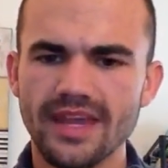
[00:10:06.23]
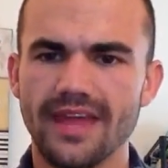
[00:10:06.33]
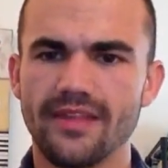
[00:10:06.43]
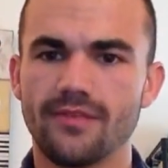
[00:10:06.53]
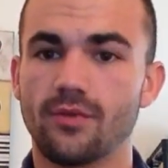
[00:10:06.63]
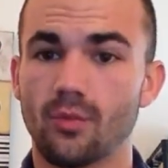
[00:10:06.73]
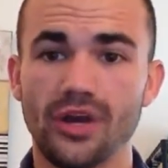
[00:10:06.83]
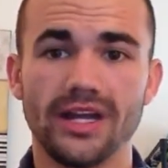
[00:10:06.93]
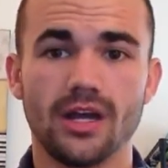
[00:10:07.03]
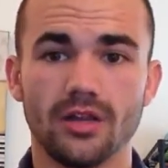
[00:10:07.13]
And from
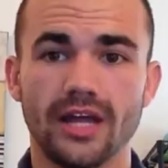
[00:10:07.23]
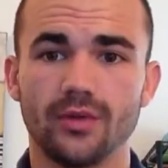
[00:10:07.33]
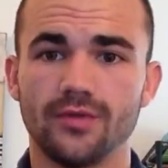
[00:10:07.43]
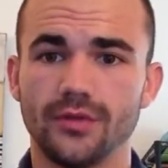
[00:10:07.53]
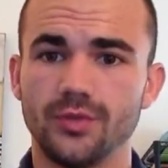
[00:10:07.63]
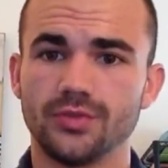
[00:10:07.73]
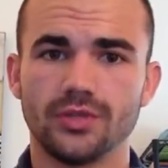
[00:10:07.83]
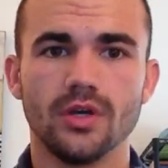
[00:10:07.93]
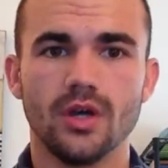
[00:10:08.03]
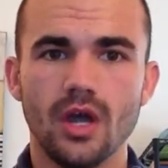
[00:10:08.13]
reading online reviews,